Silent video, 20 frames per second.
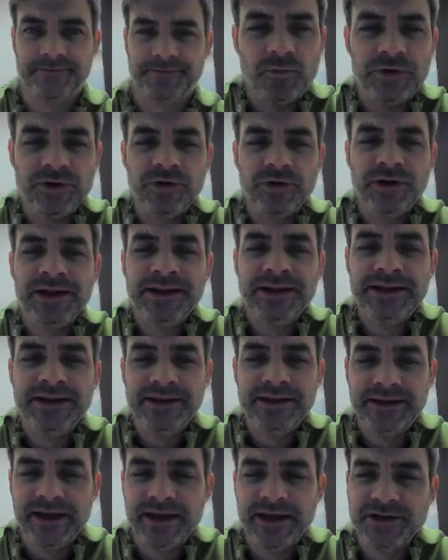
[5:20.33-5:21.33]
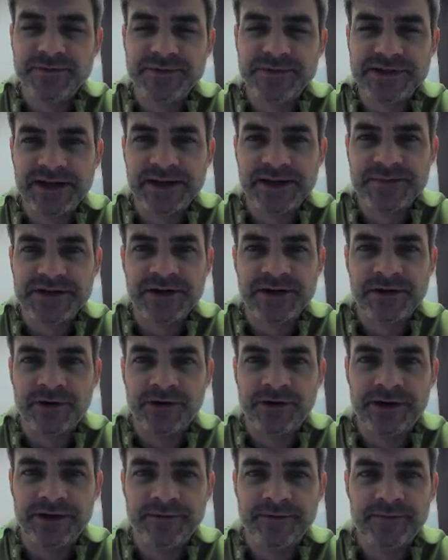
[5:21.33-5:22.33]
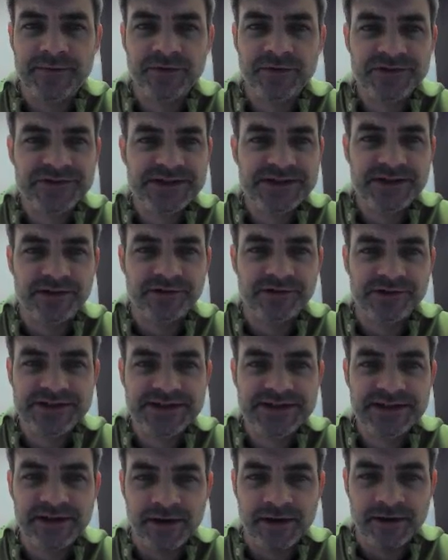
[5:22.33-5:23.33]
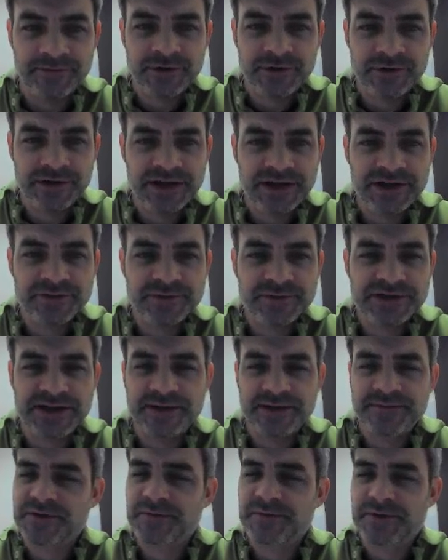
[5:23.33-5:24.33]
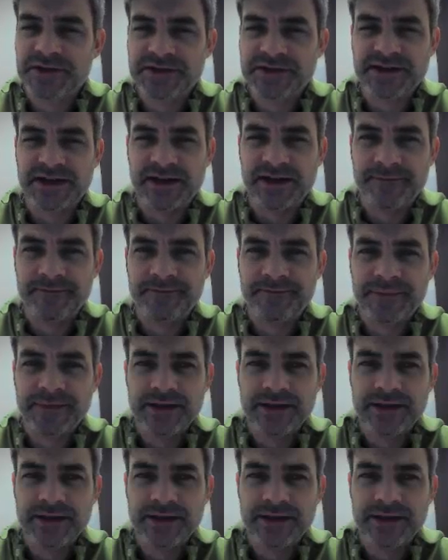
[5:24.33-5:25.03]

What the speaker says: When you're in the engagement types area, you'll see a listing of your engagement types up at the top,